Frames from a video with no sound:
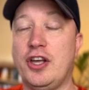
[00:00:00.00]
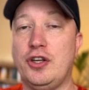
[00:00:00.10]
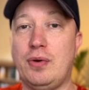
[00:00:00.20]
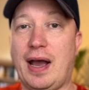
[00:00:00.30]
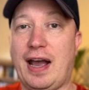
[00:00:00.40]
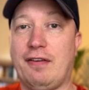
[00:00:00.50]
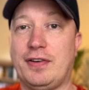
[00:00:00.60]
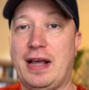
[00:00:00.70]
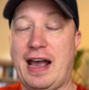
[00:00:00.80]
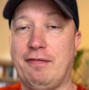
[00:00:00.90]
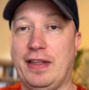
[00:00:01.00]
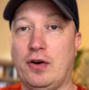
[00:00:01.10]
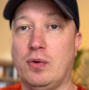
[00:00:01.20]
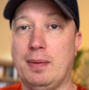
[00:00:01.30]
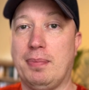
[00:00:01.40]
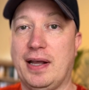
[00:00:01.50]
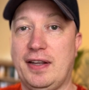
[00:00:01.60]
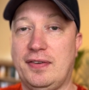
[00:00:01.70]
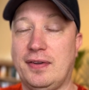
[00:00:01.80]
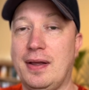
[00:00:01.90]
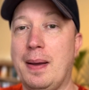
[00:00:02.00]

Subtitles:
You have to have that all in place,